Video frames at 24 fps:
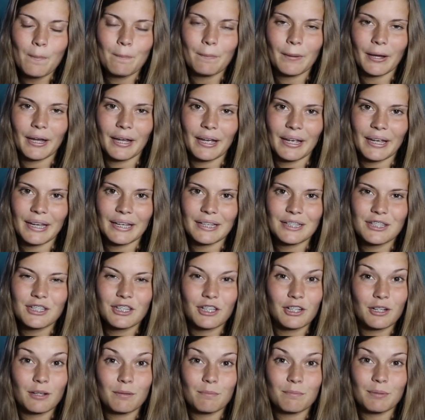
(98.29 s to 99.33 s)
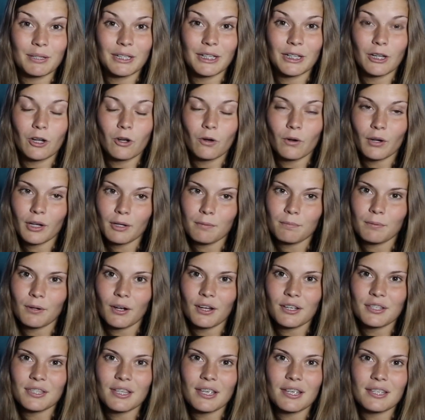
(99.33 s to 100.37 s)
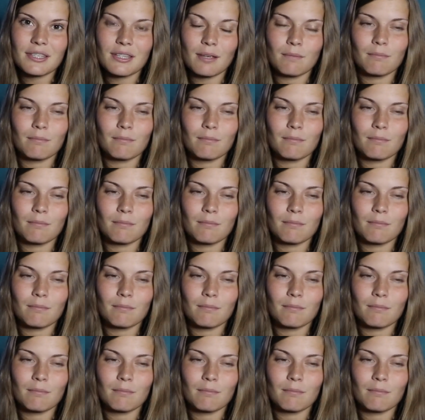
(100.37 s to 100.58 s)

but it's going to be quite a process.